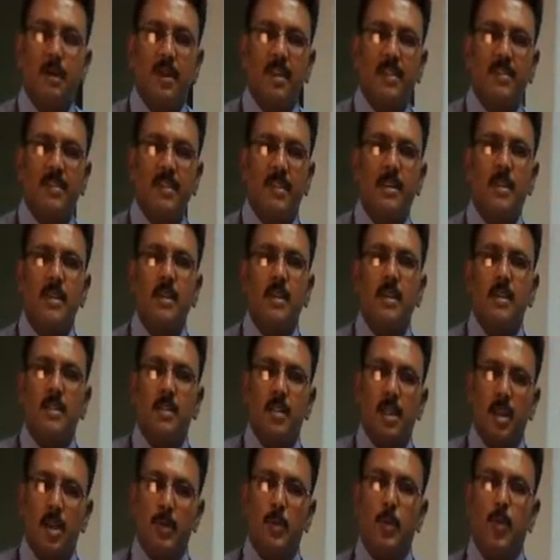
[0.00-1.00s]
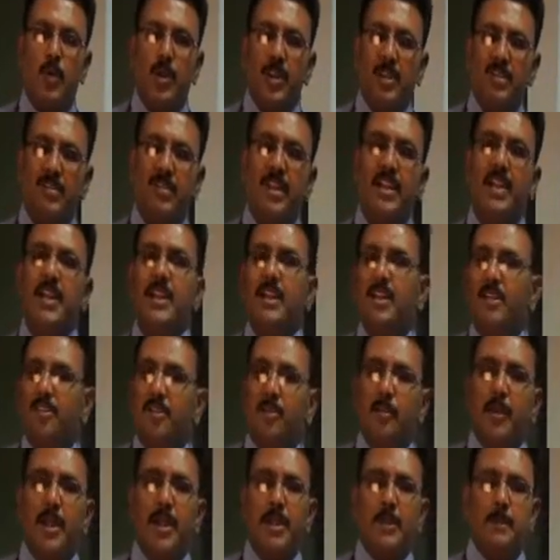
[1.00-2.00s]
policy, the repo rate is getting
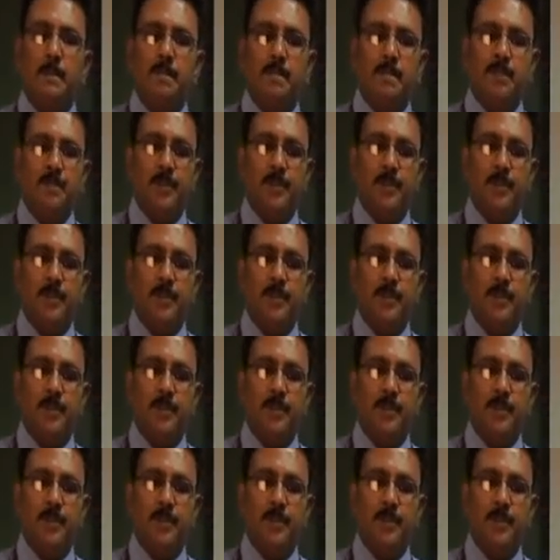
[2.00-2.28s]
determined.